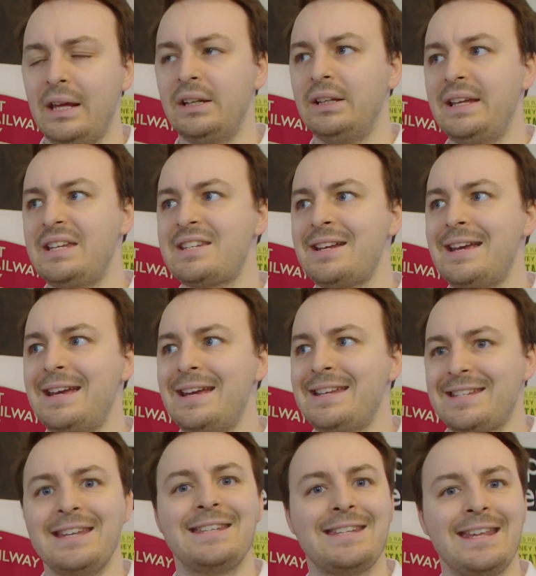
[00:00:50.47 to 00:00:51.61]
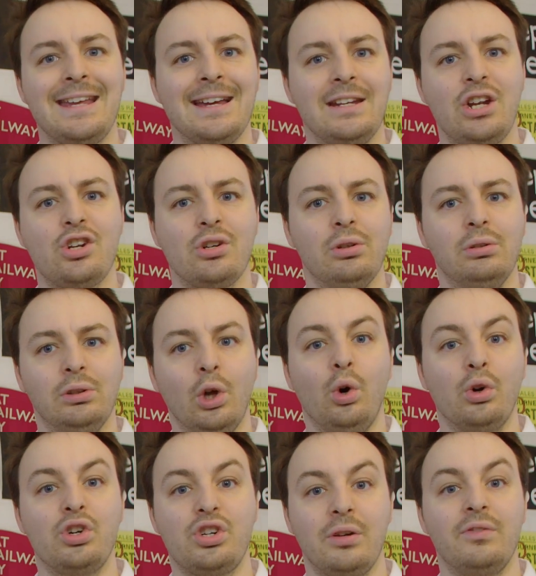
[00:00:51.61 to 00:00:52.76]
at least since the initial
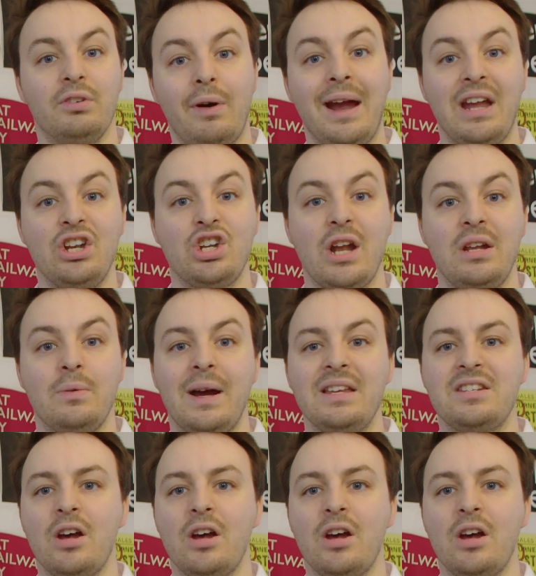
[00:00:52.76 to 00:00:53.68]
launch of the range anyway.